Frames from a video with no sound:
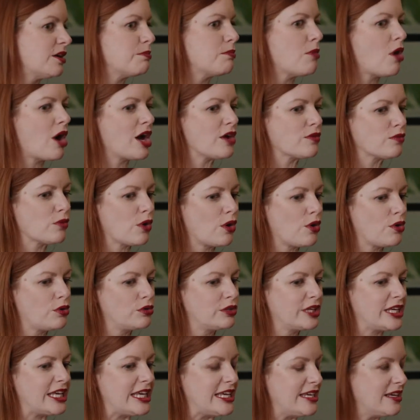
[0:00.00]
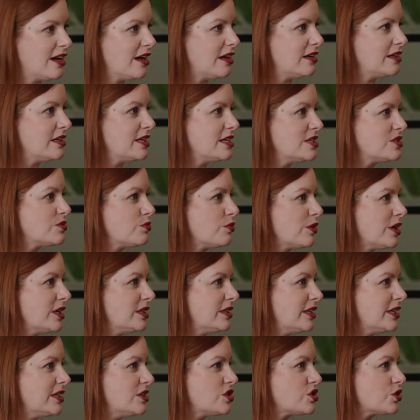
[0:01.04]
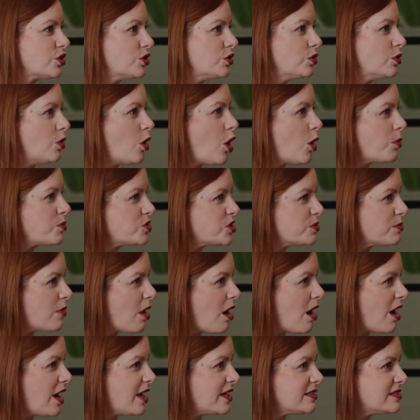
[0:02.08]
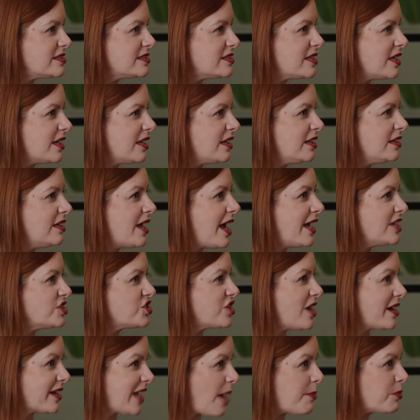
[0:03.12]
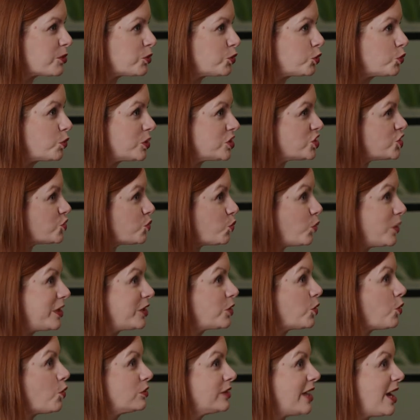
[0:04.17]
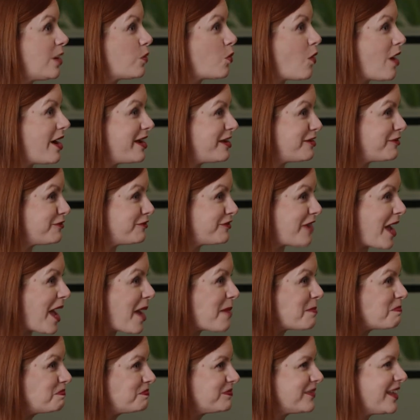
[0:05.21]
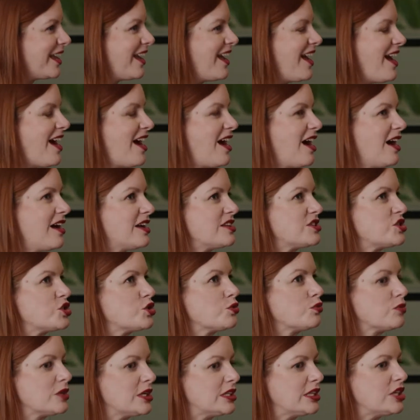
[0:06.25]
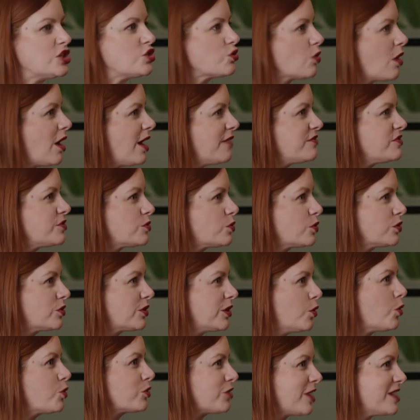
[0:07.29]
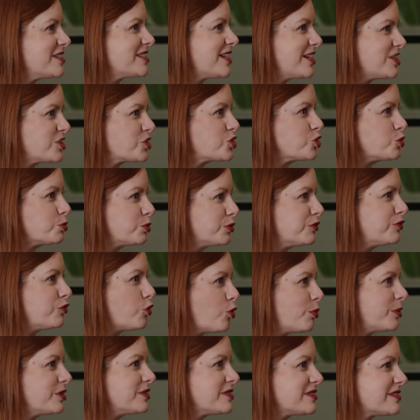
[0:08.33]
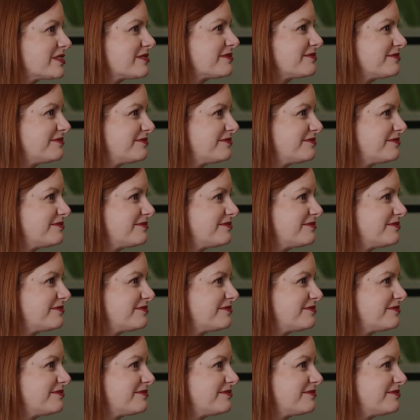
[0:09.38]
My role here is really to optimise the HR capital, which we call our YFM, to really drive to the organisational performance.